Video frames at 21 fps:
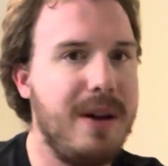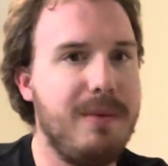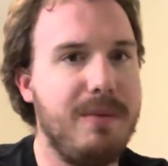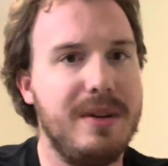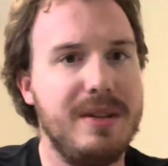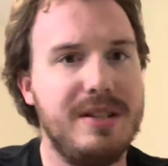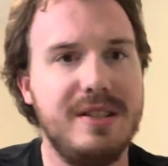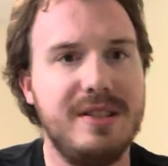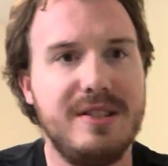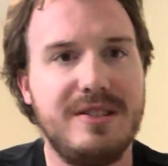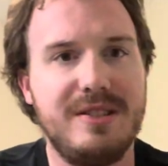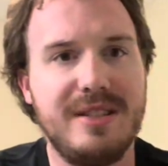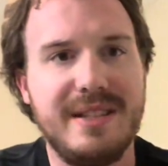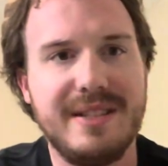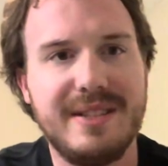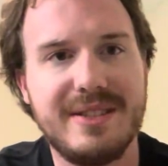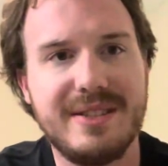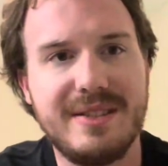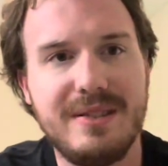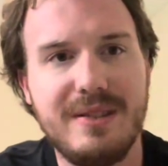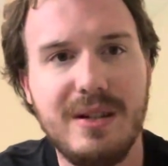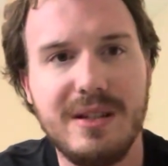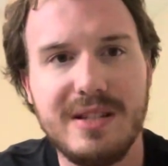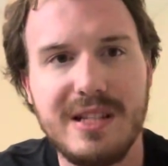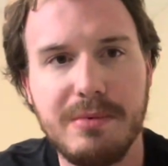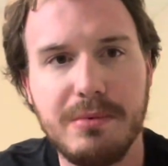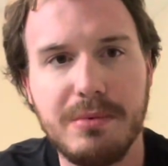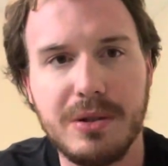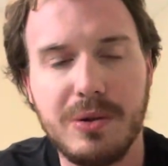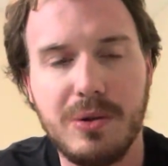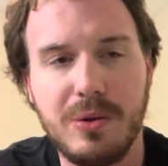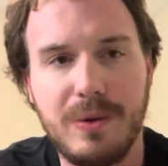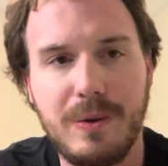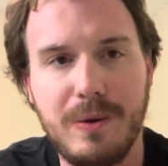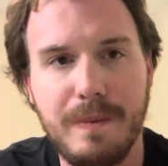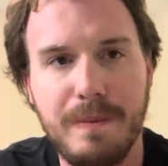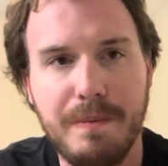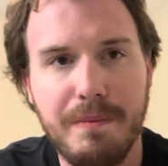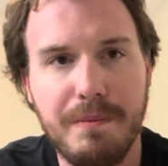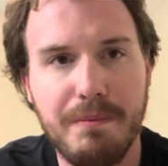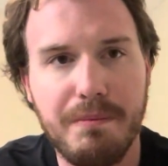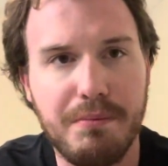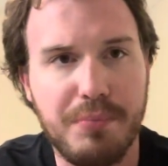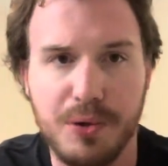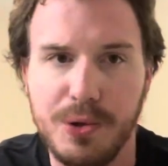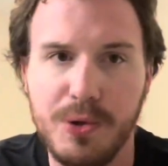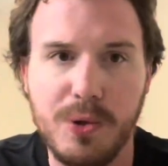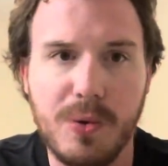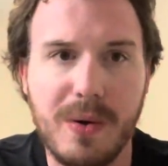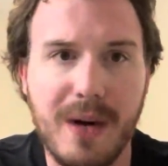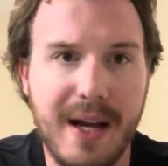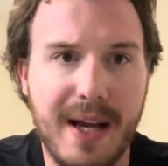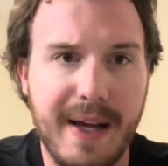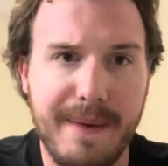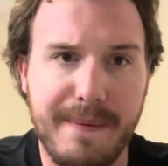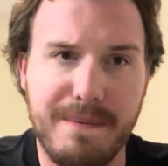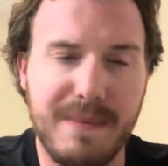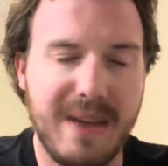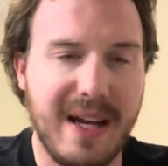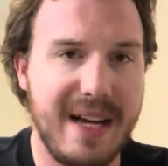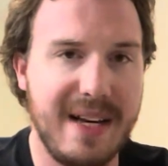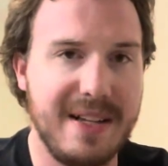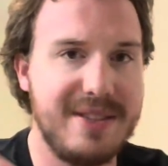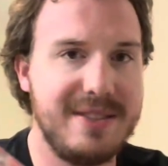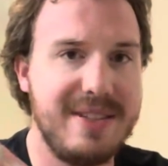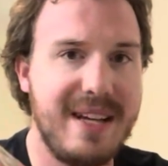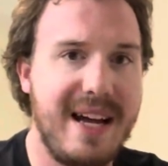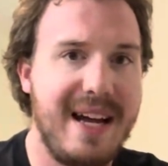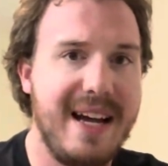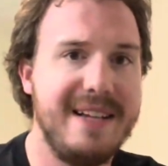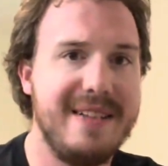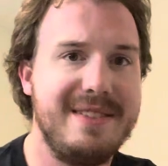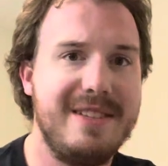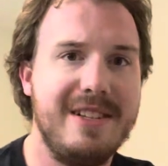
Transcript: which is just your typical Blu-ray kind of size.